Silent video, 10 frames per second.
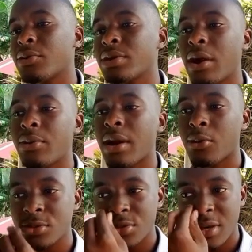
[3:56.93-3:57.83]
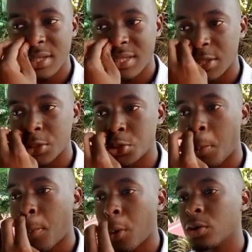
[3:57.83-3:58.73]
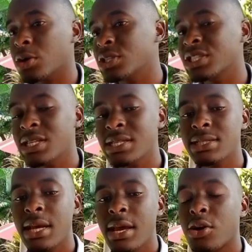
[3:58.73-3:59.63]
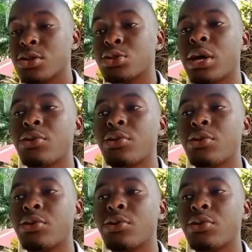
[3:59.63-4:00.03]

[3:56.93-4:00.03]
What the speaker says: here we are constructing topologies, because we are